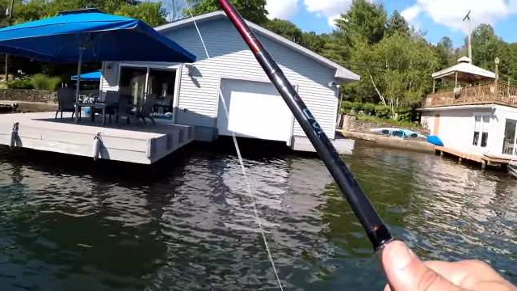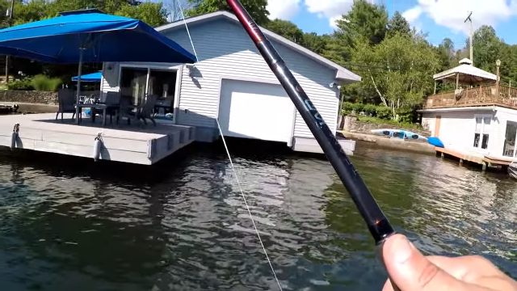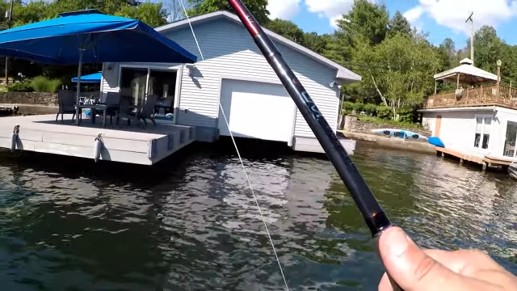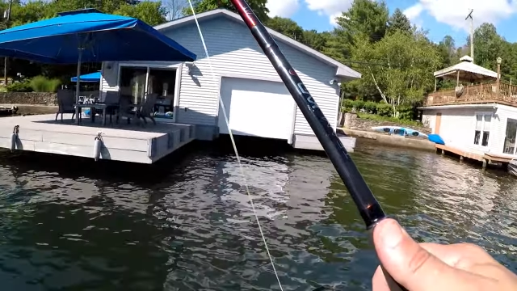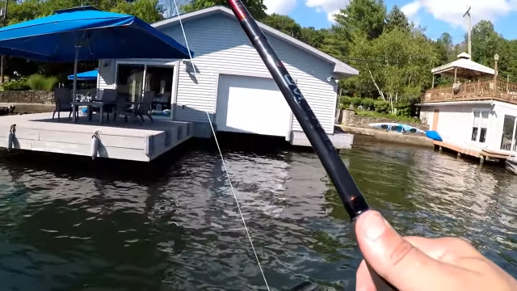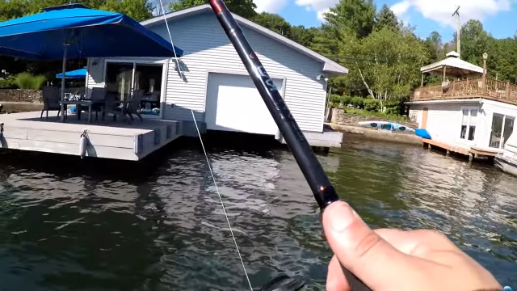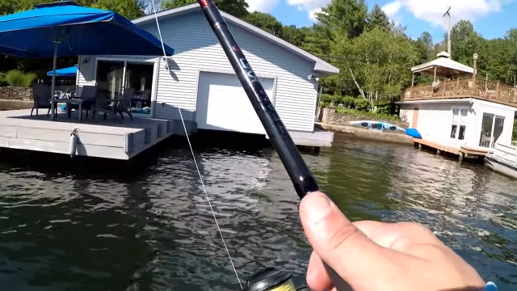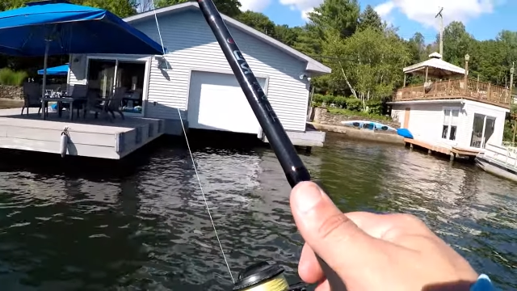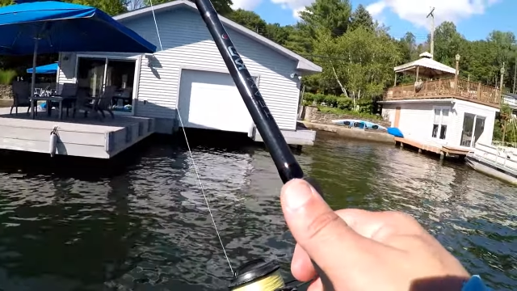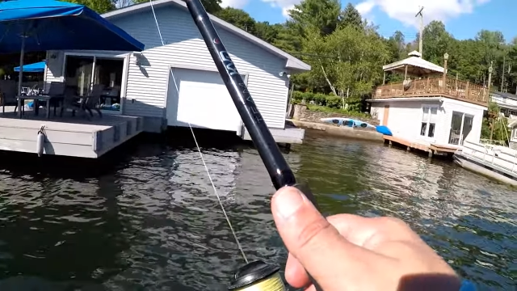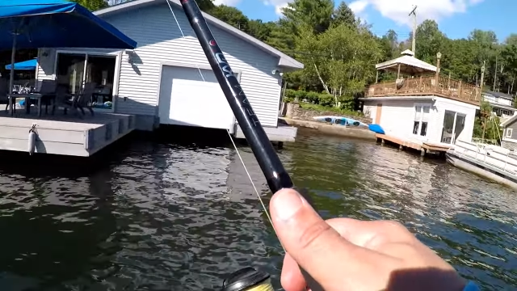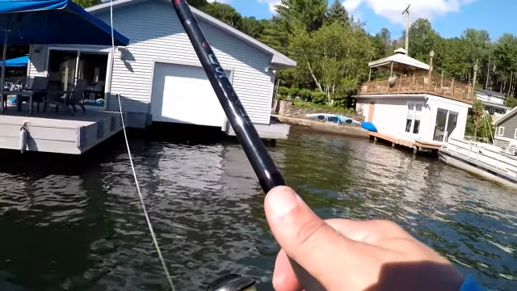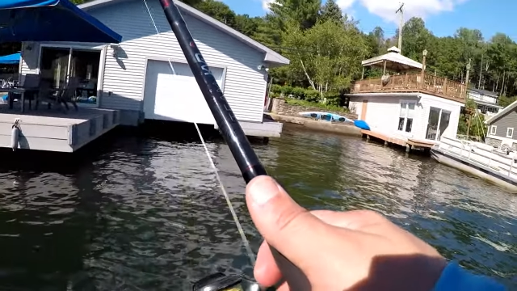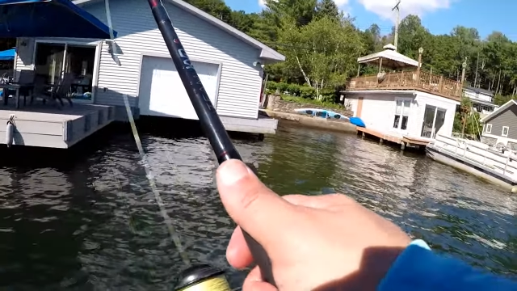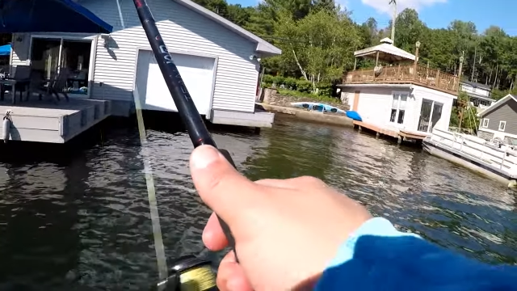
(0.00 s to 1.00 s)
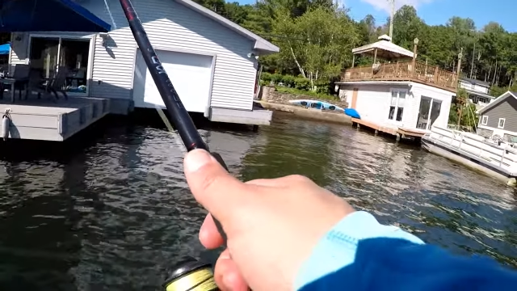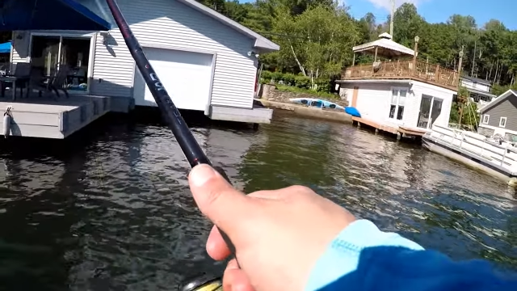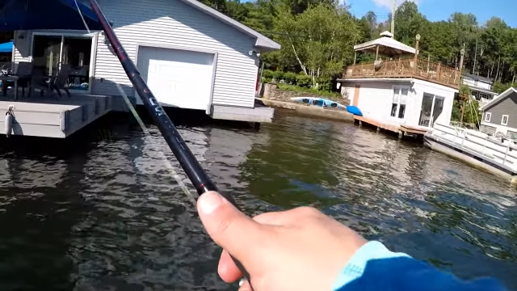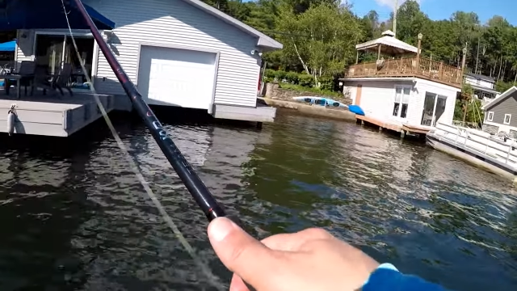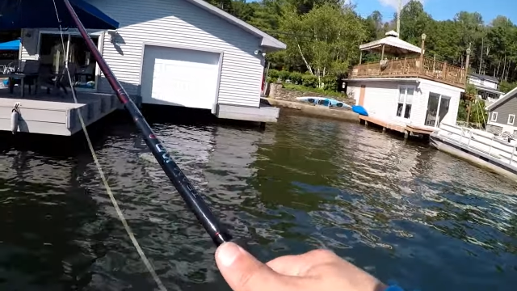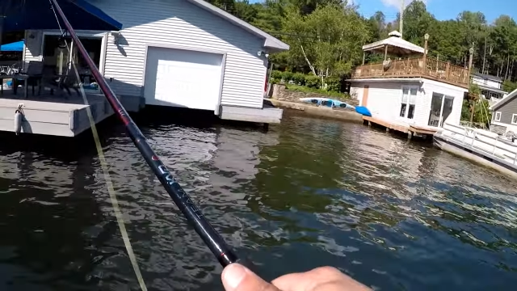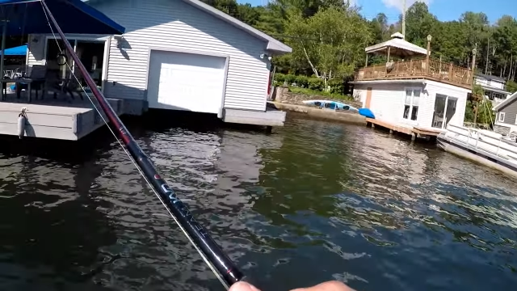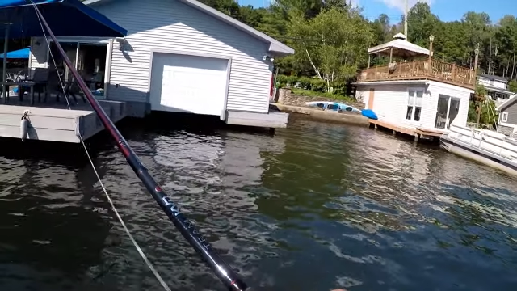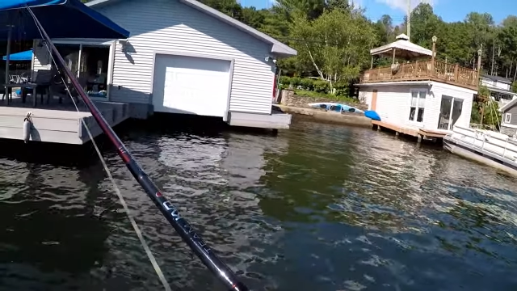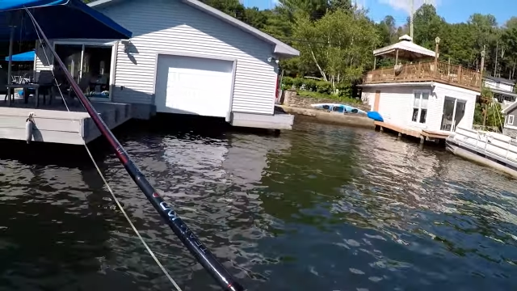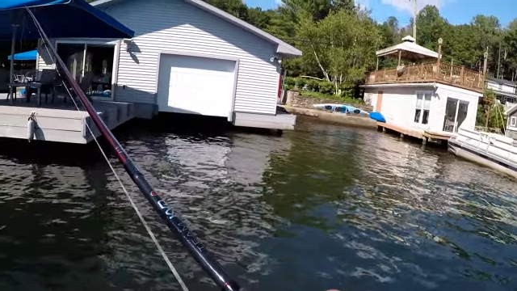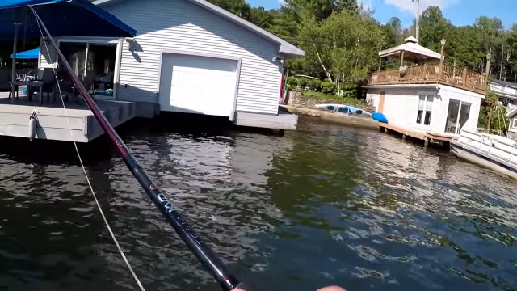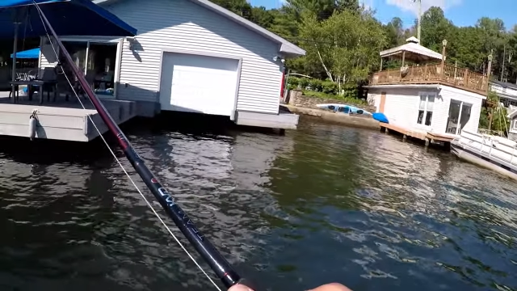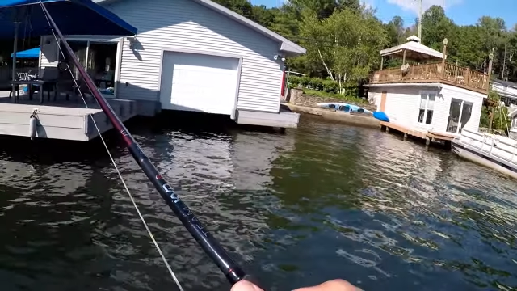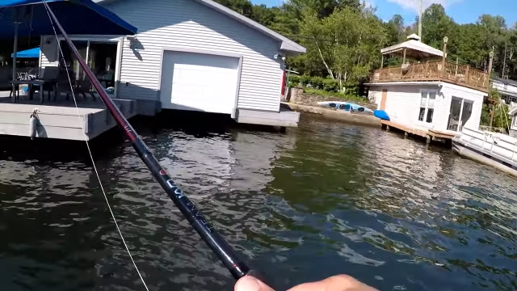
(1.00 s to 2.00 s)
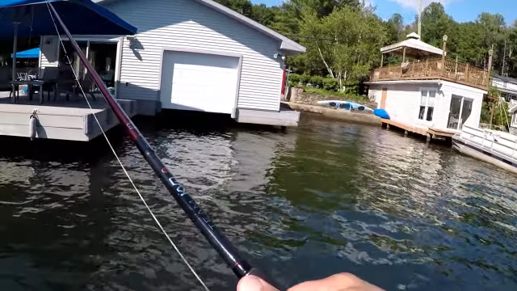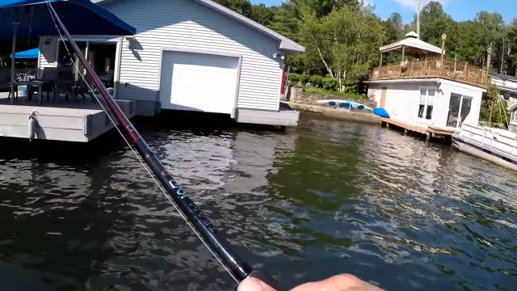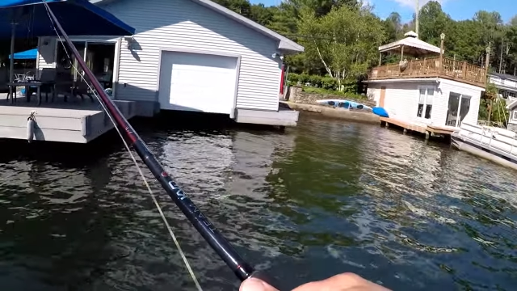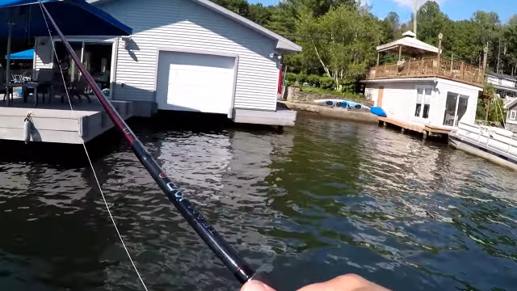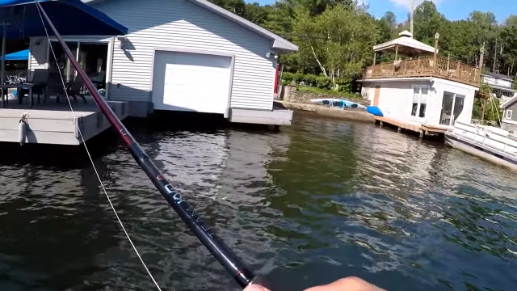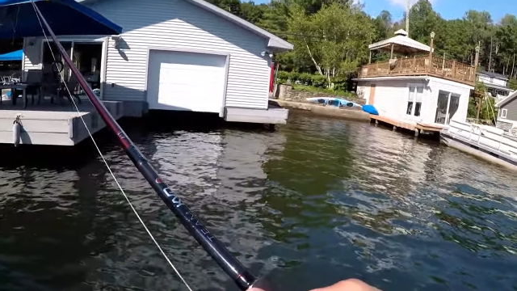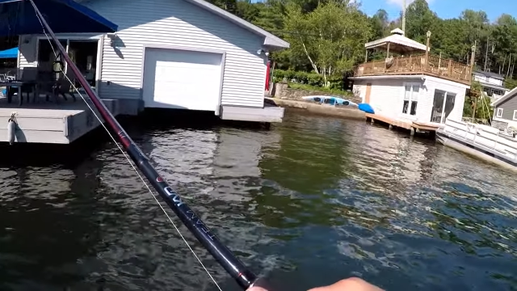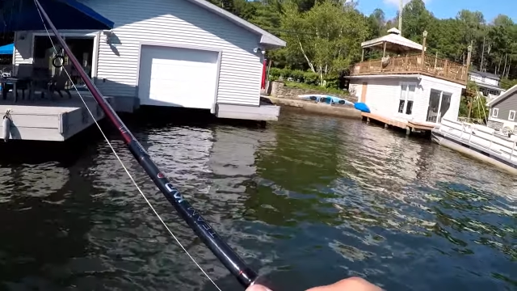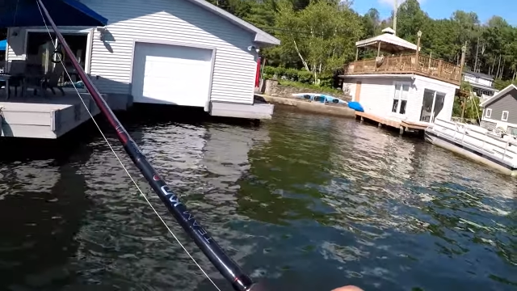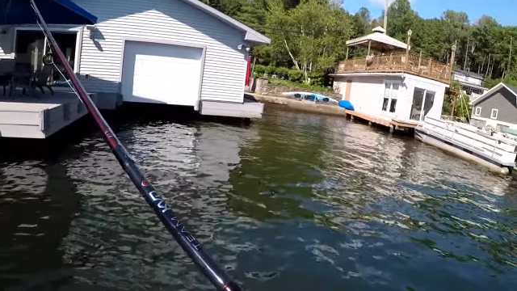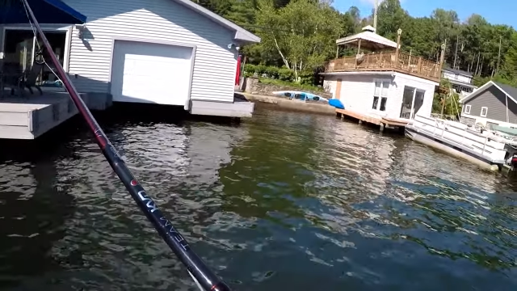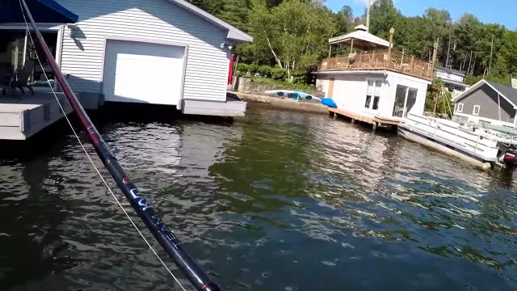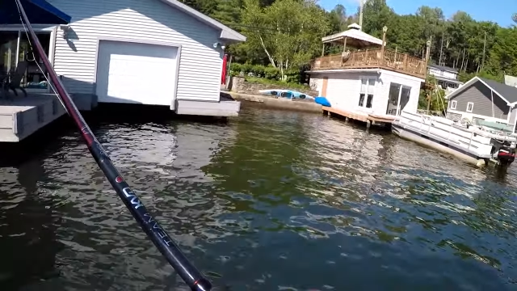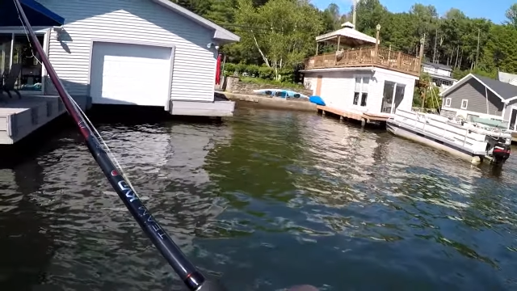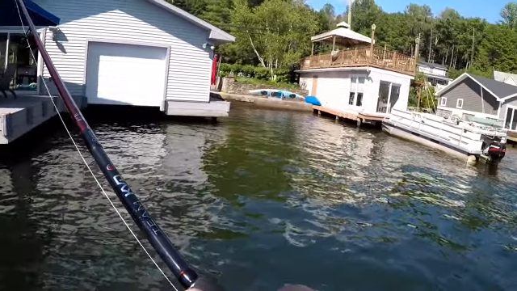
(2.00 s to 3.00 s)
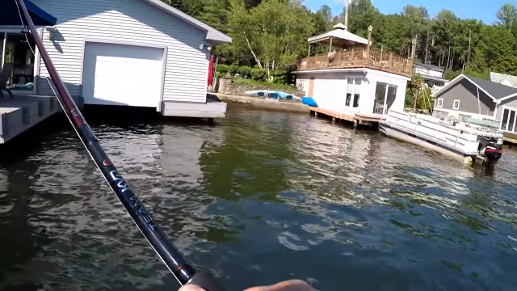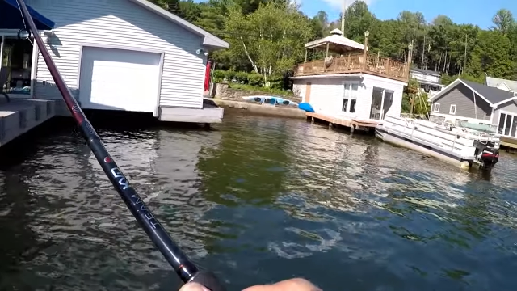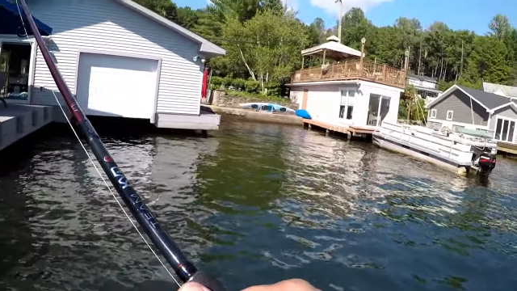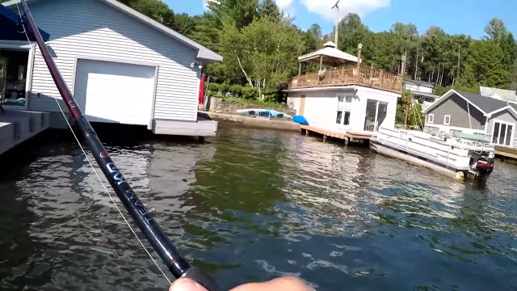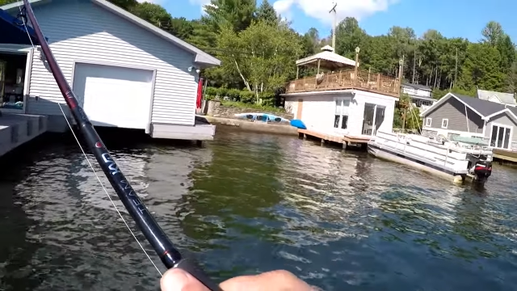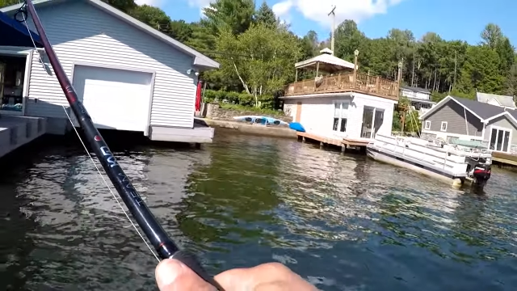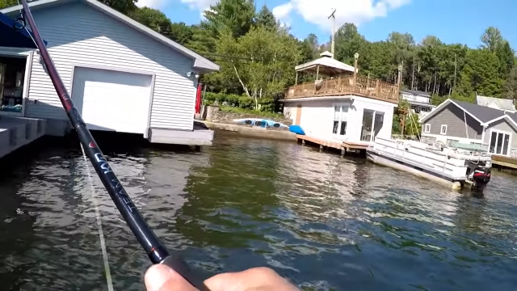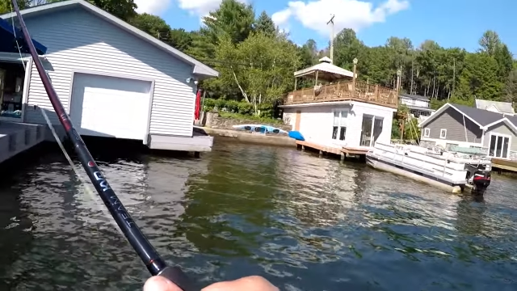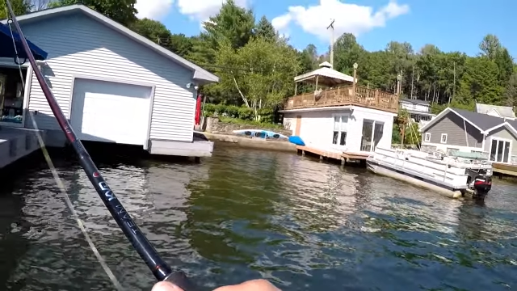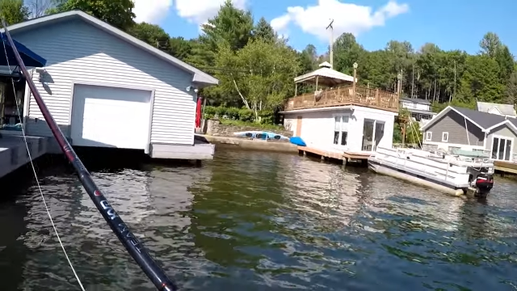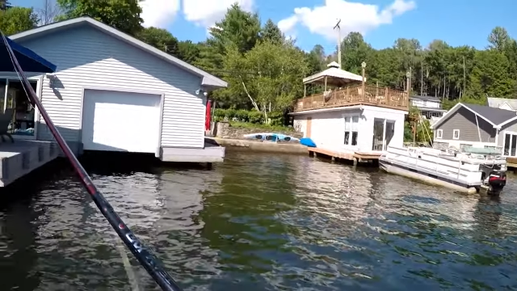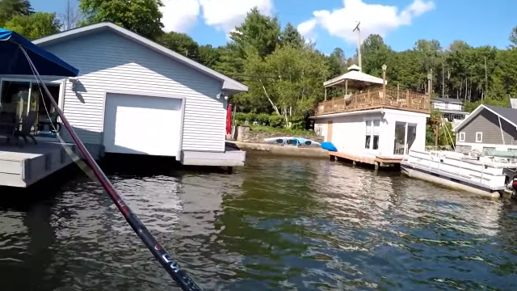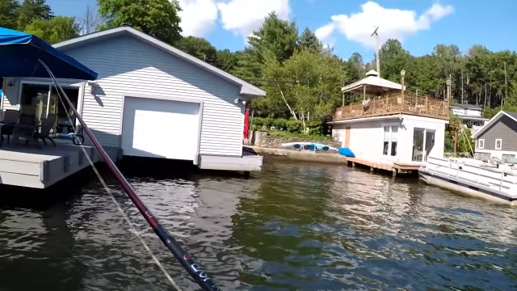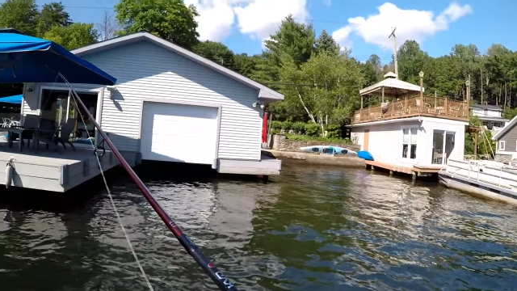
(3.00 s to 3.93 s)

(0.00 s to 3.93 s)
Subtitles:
Nobody's mouth can be seen.